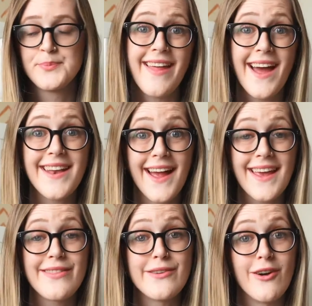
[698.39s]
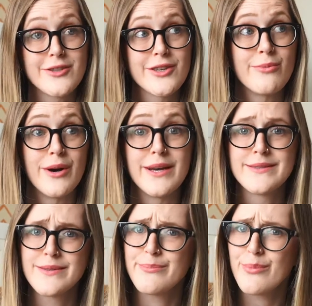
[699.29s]
That night, the nausea
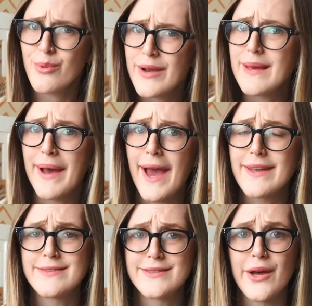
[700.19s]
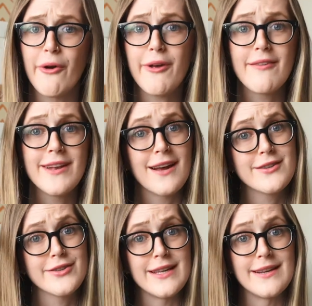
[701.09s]
was pretty bad, and so Kevin
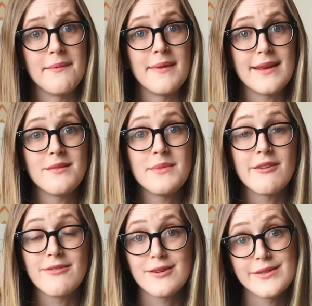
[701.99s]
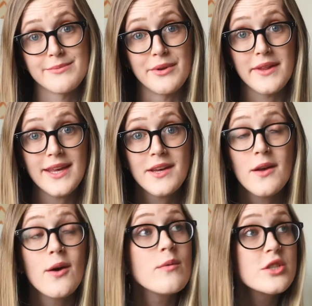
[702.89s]
actually ended up making me a fruit smoothie,
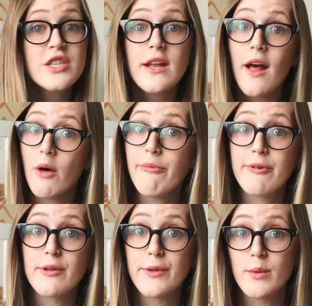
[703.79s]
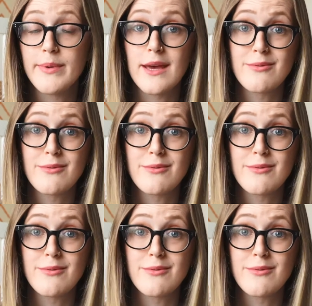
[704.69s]
which did help for a little bit.